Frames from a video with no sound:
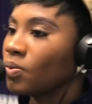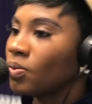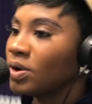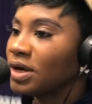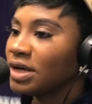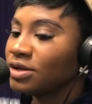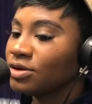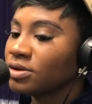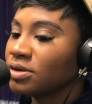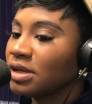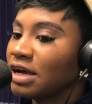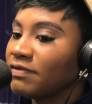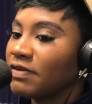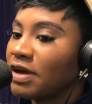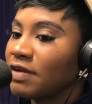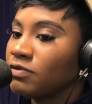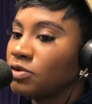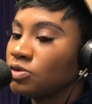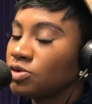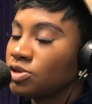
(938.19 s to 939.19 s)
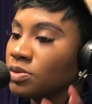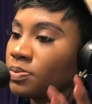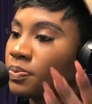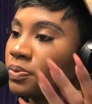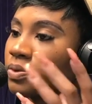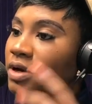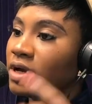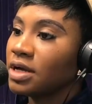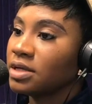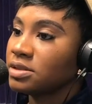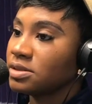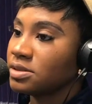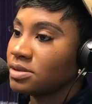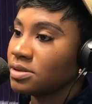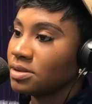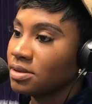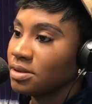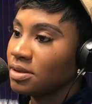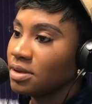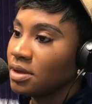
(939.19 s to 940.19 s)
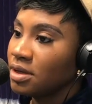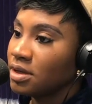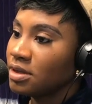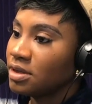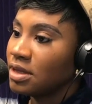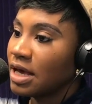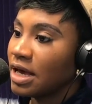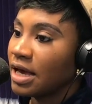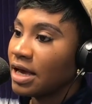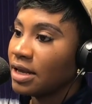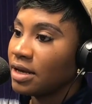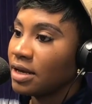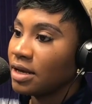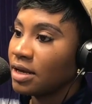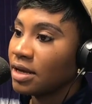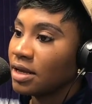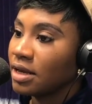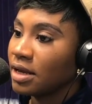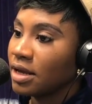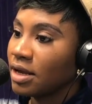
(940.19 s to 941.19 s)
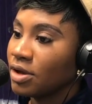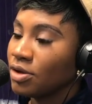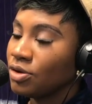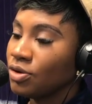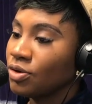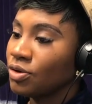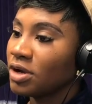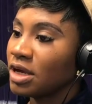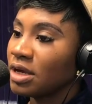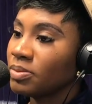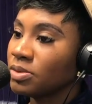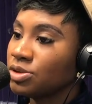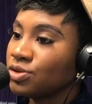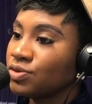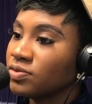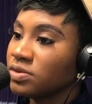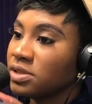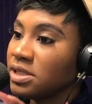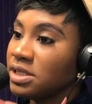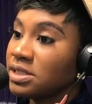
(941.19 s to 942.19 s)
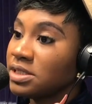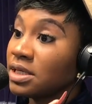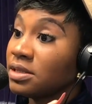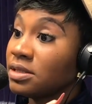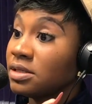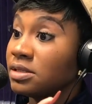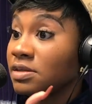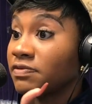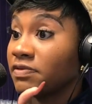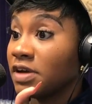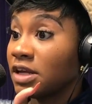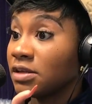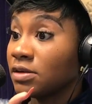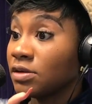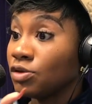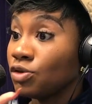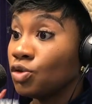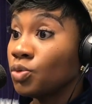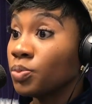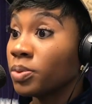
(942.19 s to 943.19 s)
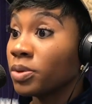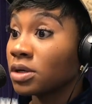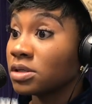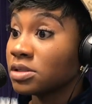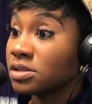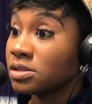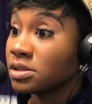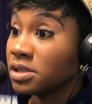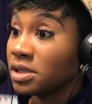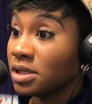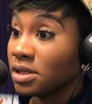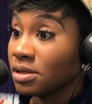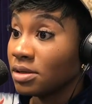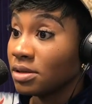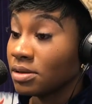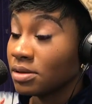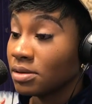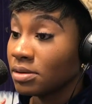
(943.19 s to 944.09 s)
what in your life have you suppressed that you're able to release at this event? You personally?